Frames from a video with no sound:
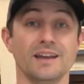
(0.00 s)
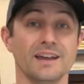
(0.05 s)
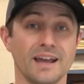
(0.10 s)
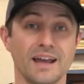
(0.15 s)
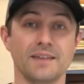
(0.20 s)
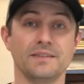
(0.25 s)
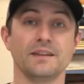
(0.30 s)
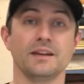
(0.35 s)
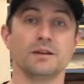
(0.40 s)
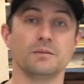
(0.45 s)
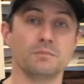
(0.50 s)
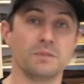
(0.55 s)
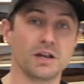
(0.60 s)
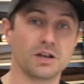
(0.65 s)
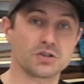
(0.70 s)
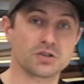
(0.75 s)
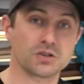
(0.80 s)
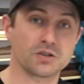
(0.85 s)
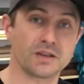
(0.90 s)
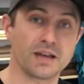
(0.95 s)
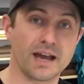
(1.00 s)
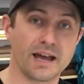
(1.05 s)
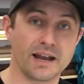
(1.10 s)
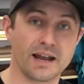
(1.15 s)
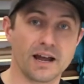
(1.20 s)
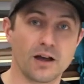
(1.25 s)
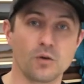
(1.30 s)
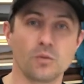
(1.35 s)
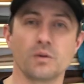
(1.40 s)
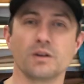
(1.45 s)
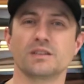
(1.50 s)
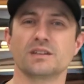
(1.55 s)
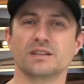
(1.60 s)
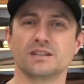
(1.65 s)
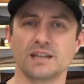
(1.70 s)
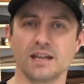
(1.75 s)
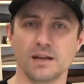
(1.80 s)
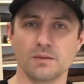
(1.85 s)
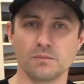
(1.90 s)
and then measure that out with a tape